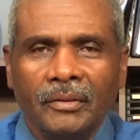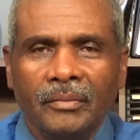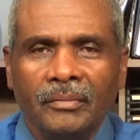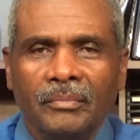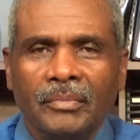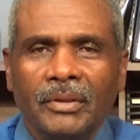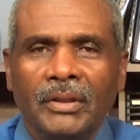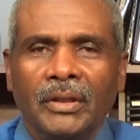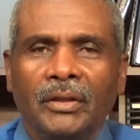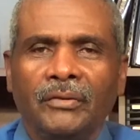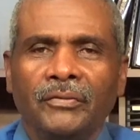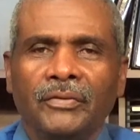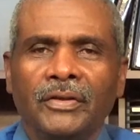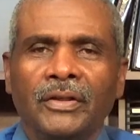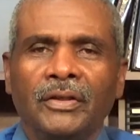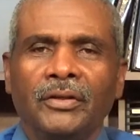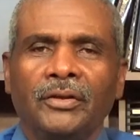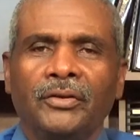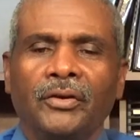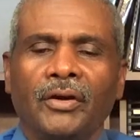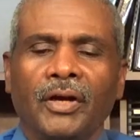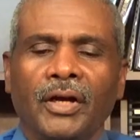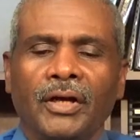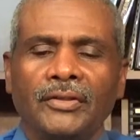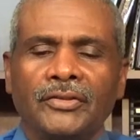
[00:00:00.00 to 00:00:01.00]
Beloved in
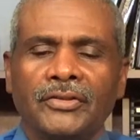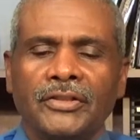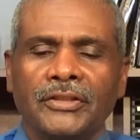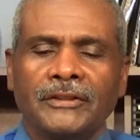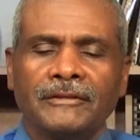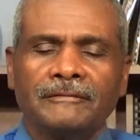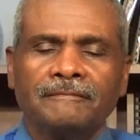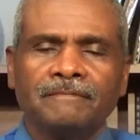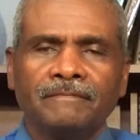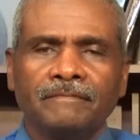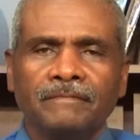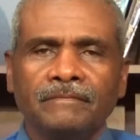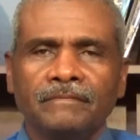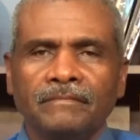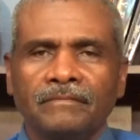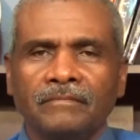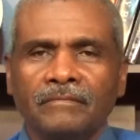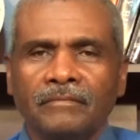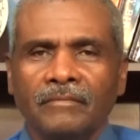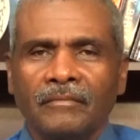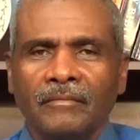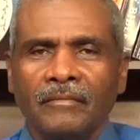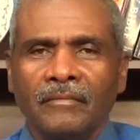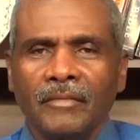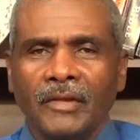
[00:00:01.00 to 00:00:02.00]
Christ,
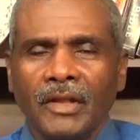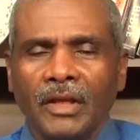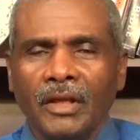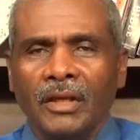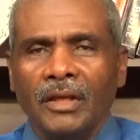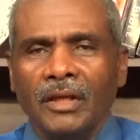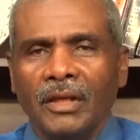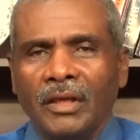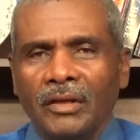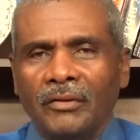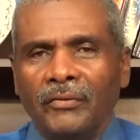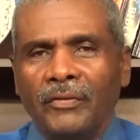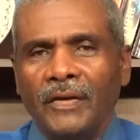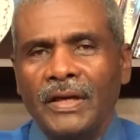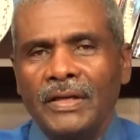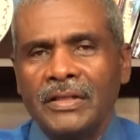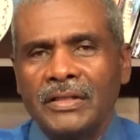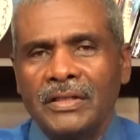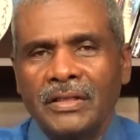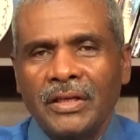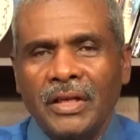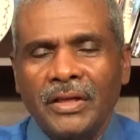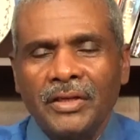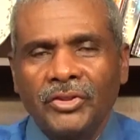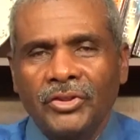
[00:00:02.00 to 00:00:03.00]
if I
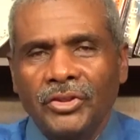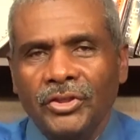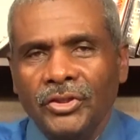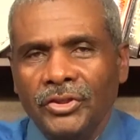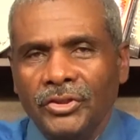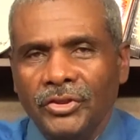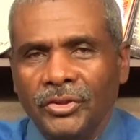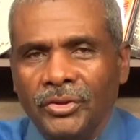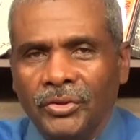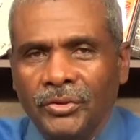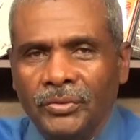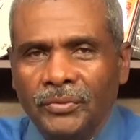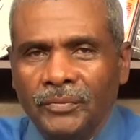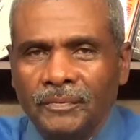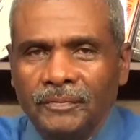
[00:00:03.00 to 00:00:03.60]
say to you